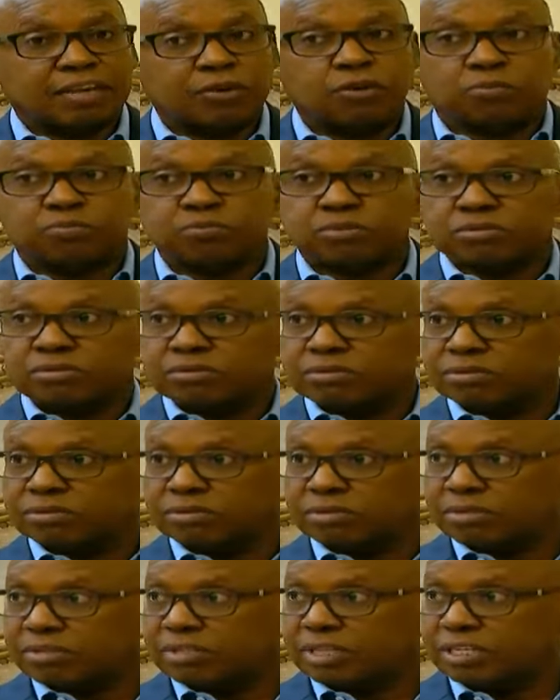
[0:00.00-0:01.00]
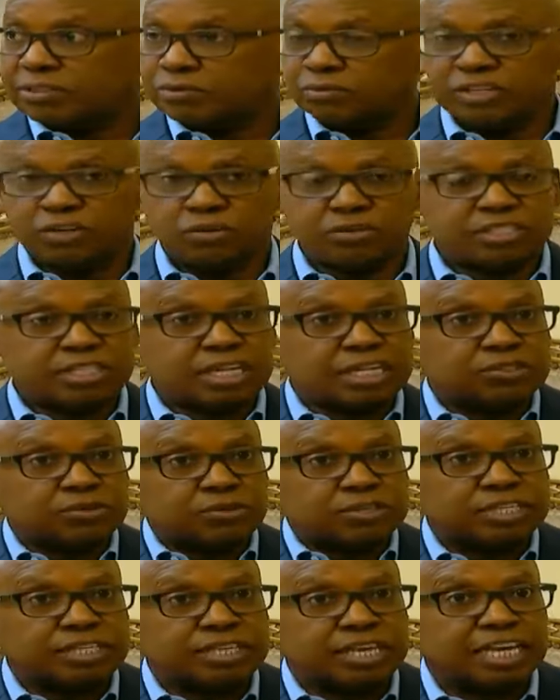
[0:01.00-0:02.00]
I hope that we don't
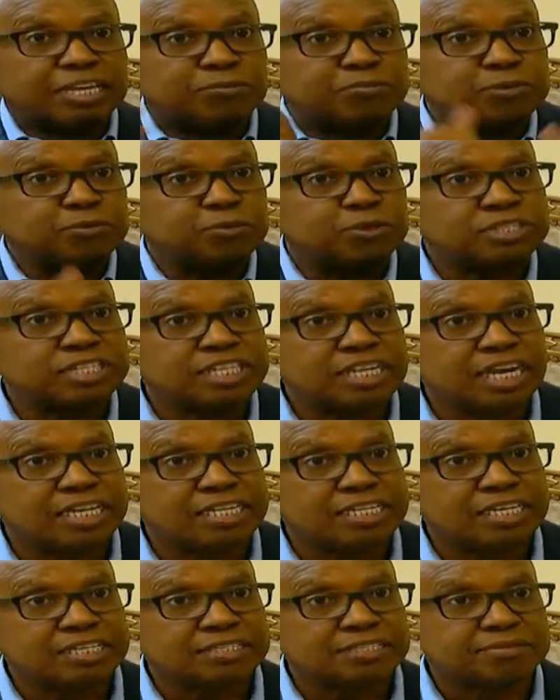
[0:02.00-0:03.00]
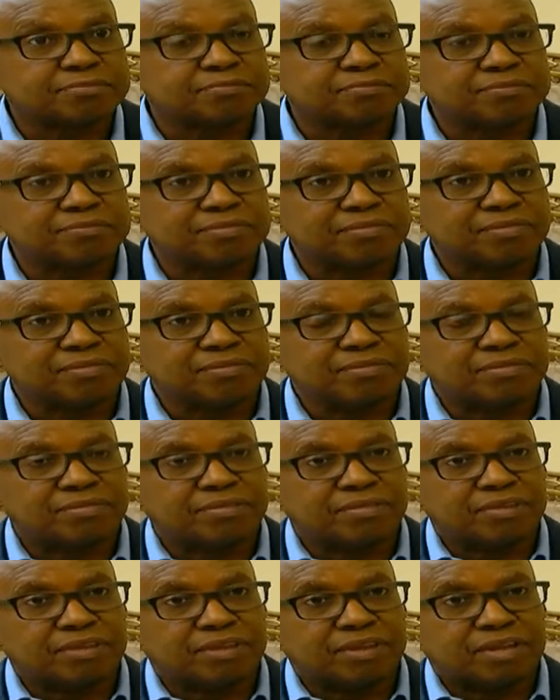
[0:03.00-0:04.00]
start talking here and people steal ideas.
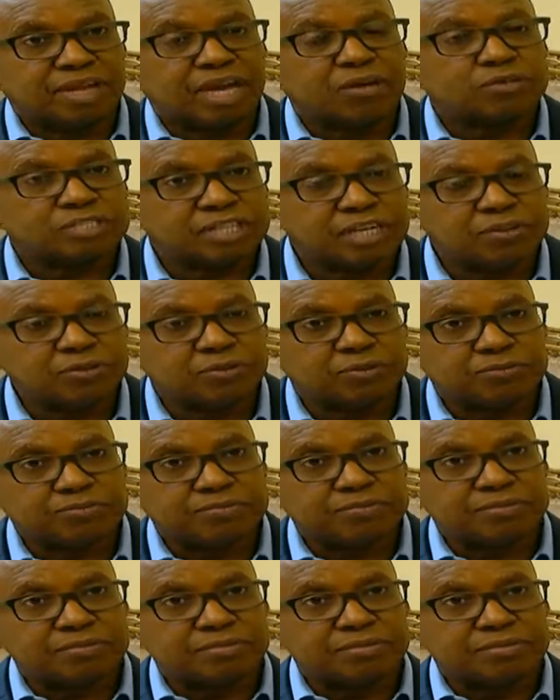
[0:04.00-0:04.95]
I'll tell you.